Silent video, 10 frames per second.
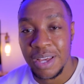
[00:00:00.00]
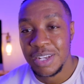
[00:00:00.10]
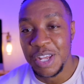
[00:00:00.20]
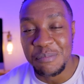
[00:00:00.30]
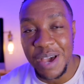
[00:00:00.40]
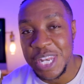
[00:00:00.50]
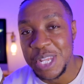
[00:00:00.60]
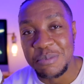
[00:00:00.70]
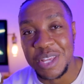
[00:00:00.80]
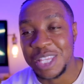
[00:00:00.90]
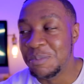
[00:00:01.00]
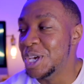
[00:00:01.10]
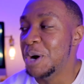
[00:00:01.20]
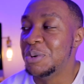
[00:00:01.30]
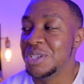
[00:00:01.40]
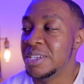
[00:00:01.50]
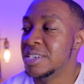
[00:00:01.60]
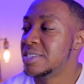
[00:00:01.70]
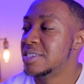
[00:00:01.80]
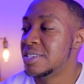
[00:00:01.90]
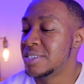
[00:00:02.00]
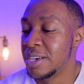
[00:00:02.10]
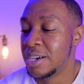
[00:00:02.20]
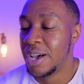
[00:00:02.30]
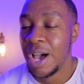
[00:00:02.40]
The man them need to be up on this. This is a